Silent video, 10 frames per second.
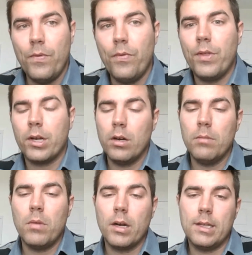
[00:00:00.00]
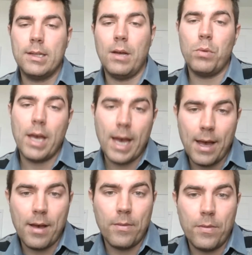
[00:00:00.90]
the current market that we
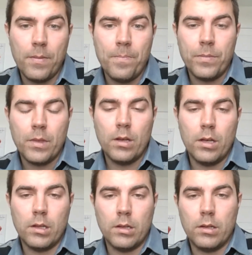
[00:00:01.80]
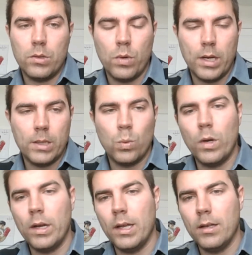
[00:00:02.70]
have, the
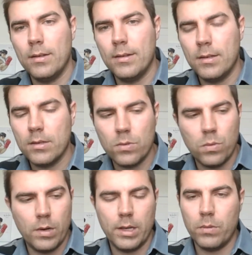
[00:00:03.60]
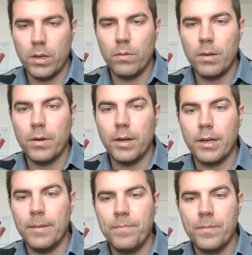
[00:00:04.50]
2020, 2021
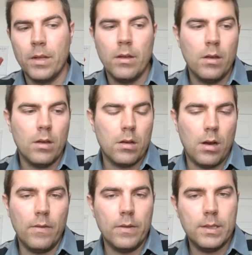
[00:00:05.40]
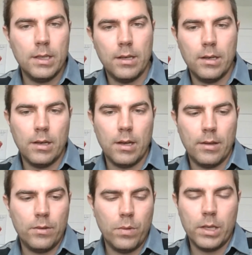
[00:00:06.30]
market. Obviously,
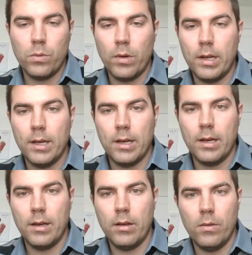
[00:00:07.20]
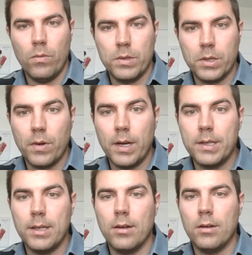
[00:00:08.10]
2020 was a
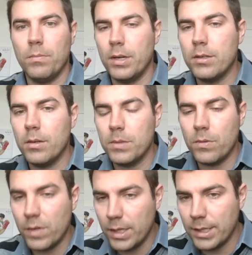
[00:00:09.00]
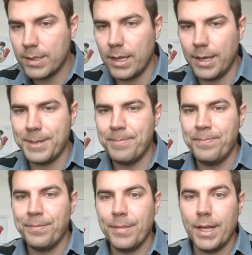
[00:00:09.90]
crazy year, but in terms of real estate,
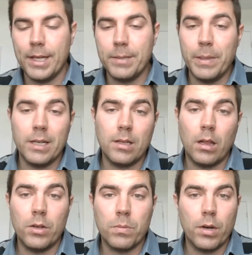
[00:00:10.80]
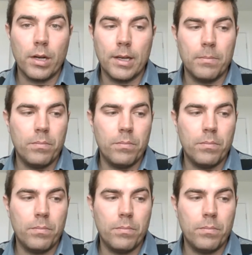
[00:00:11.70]
it's been a seller's market